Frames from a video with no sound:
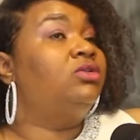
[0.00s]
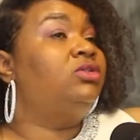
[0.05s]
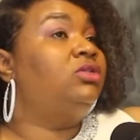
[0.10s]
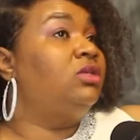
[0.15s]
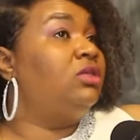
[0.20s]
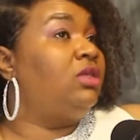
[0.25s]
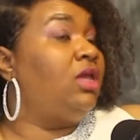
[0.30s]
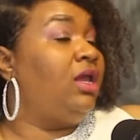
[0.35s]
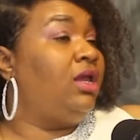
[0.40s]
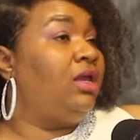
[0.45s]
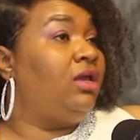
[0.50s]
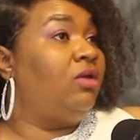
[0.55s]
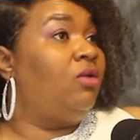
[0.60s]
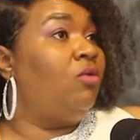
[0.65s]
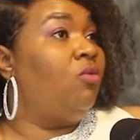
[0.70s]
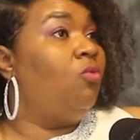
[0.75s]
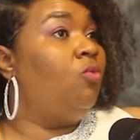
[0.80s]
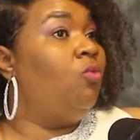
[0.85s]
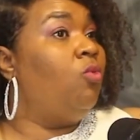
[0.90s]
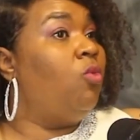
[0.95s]
the thing.
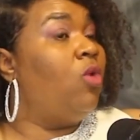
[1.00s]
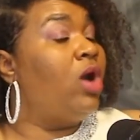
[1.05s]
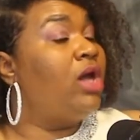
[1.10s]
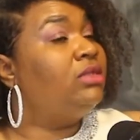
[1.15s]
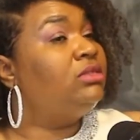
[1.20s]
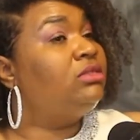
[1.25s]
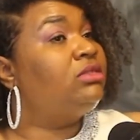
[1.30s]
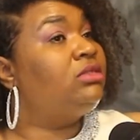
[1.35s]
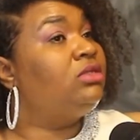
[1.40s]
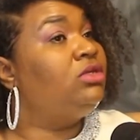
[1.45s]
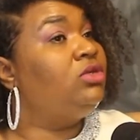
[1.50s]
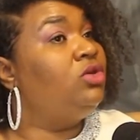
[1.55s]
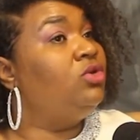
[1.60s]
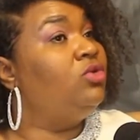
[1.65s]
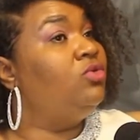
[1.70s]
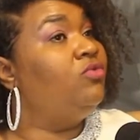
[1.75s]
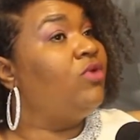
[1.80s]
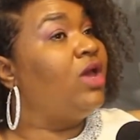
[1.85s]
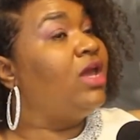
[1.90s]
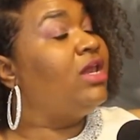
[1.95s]

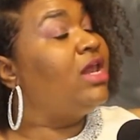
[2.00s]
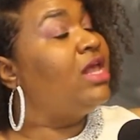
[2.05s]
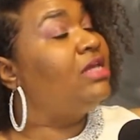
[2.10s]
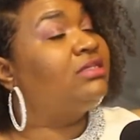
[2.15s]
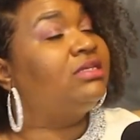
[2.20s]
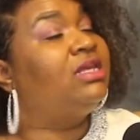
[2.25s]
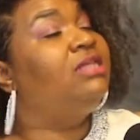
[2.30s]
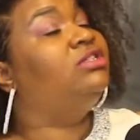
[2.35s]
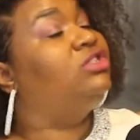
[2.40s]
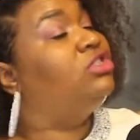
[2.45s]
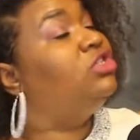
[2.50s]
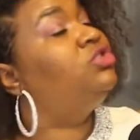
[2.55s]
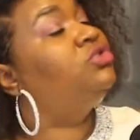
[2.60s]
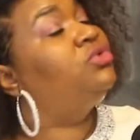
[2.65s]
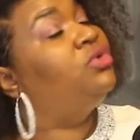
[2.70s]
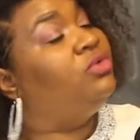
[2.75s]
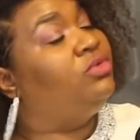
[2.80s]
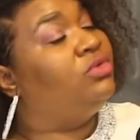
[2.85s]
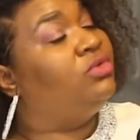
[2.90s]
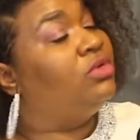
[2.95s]
And it's the
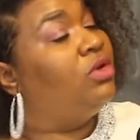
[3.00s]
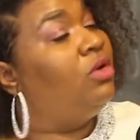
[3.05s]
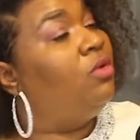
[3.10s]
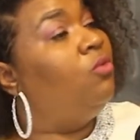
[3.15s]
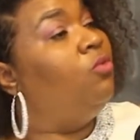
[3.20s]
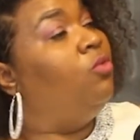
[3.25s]
truth.